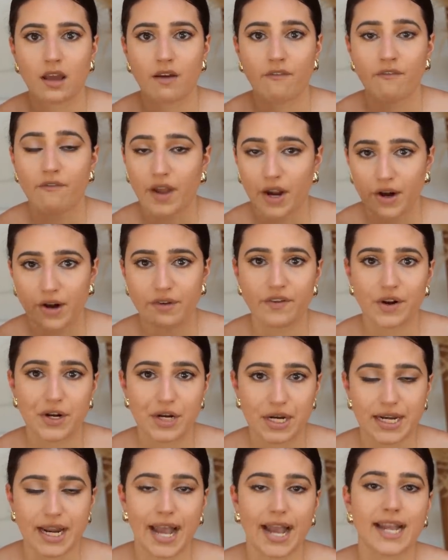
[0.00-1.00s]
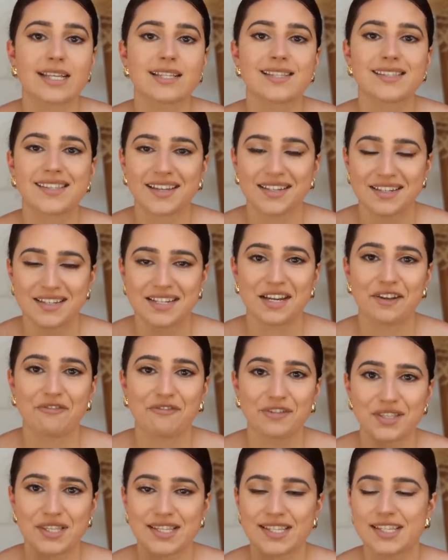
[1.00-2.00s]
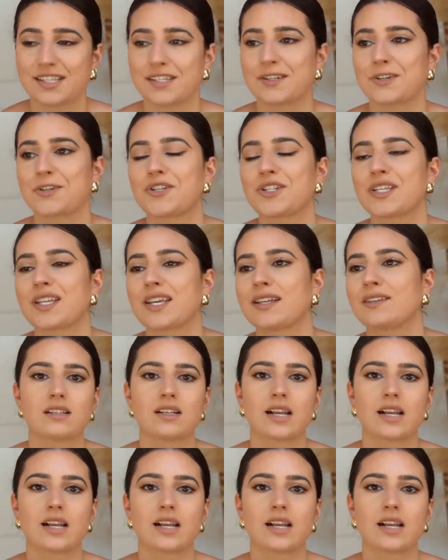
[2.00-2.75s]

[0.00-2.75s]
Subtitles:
very, very nice differences in your skin.